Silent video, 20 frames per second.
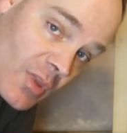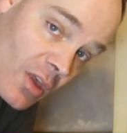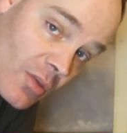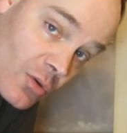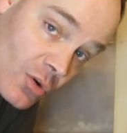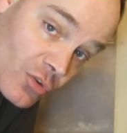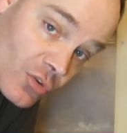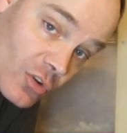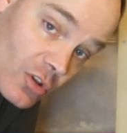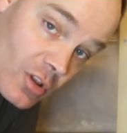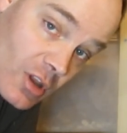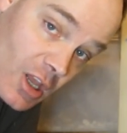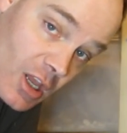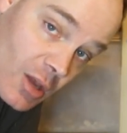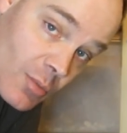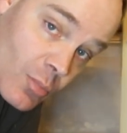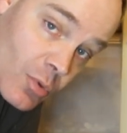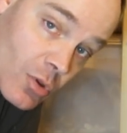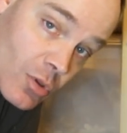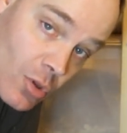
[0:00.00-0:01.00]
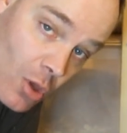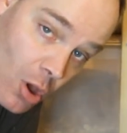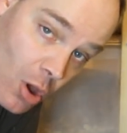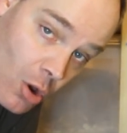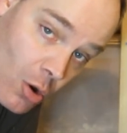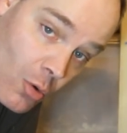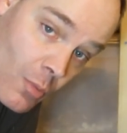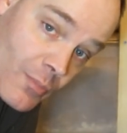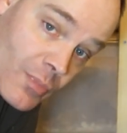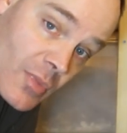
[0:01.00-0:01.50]
there's a link
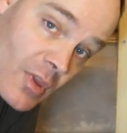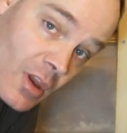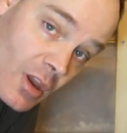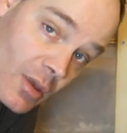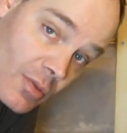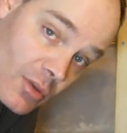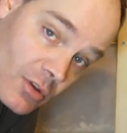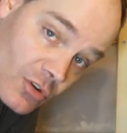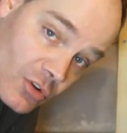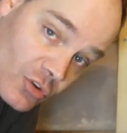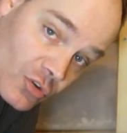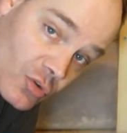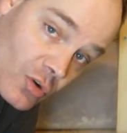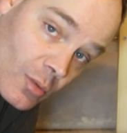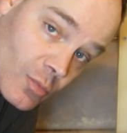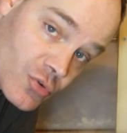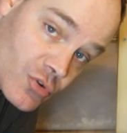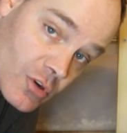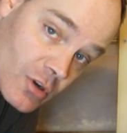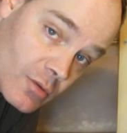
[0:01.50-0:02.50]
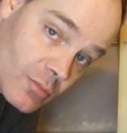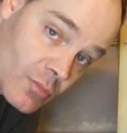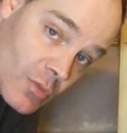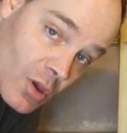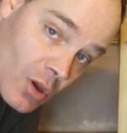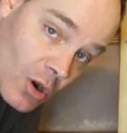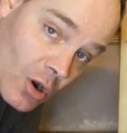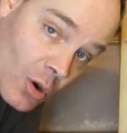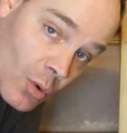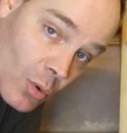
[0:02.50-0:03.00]
below in the description
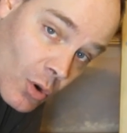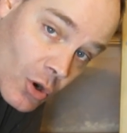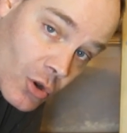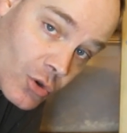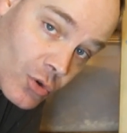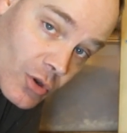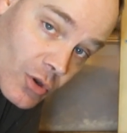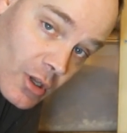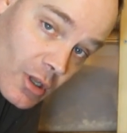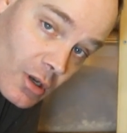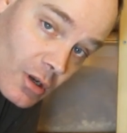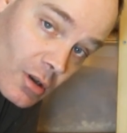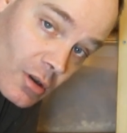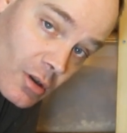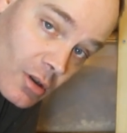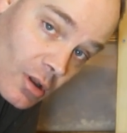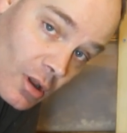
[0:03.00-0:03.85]
where you can